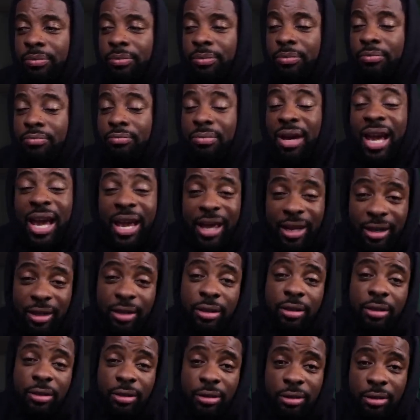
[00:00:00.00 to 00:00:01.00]

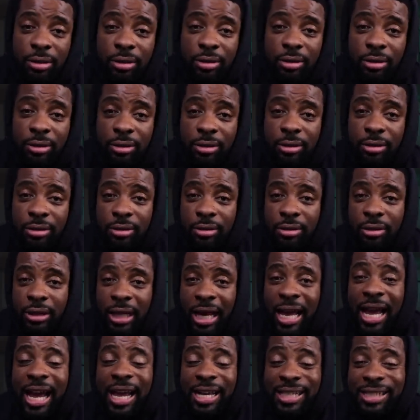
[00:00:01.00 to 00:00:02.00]
men
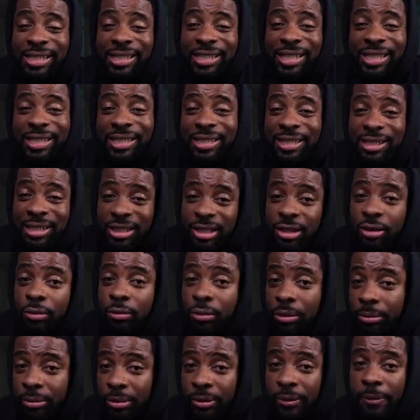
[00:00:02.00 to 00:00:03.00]
access to your
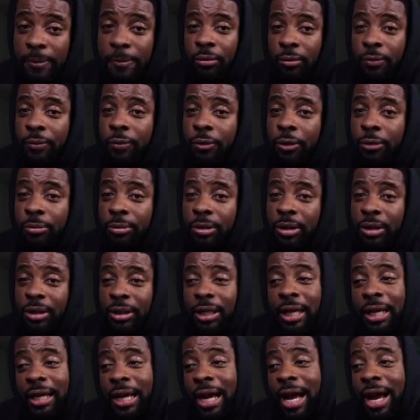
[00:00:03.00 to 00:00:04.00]
woman. You feel me?
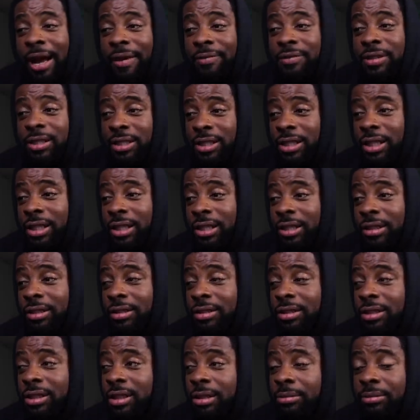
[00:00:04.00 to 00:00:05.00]
Like, I've
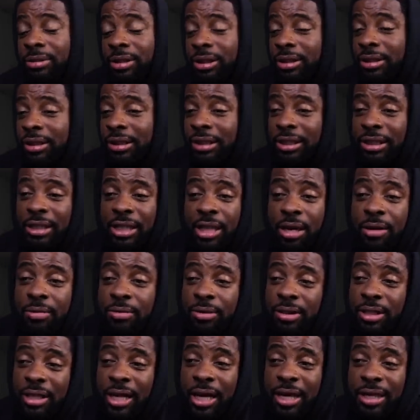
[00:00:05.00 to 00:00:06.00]
seen some of the
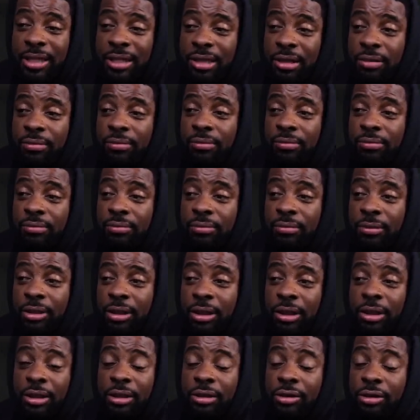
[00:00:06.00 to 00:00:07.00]
DMs that some of
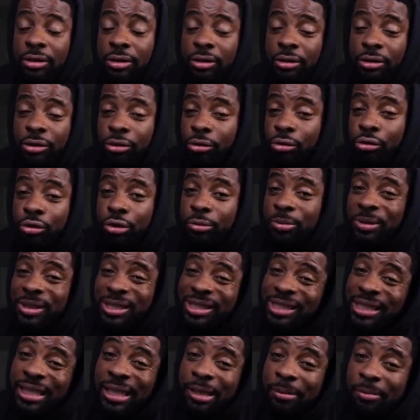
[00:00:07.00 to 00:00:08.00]
these dudes be
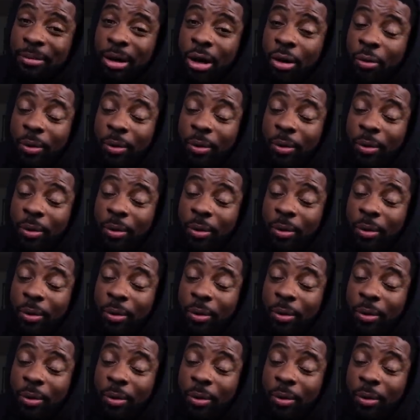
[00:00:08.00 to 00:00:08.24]
sending my